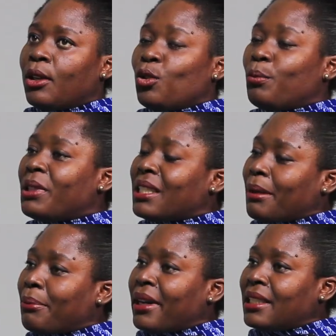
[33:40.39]
you'd be
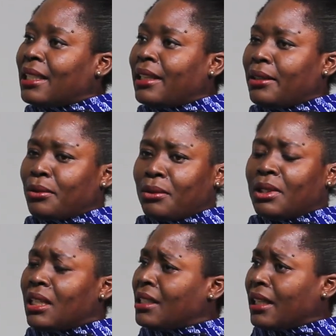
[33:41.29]
surprised that a
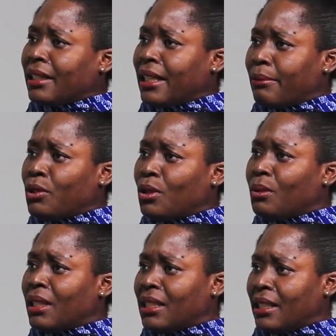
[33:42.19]
student can come to
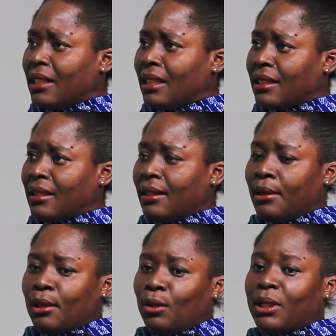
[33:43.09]
you and say that
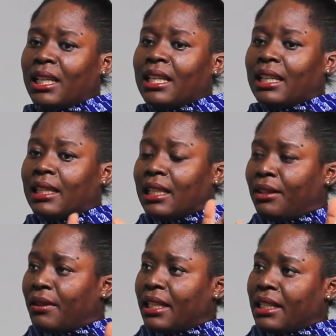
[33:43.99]
looking at the
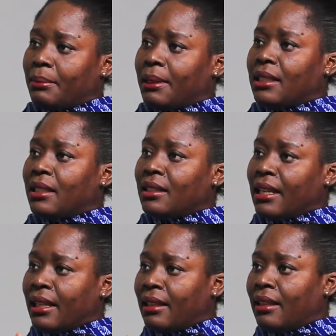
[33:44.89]
living expenses
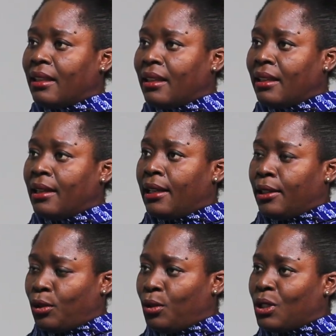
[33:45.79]
and the
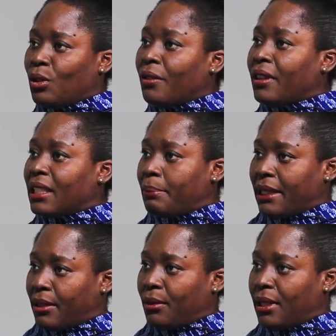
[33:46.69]
tuition of this
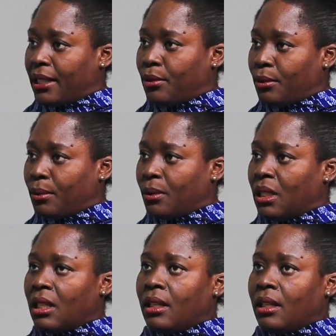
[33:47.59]
particular school,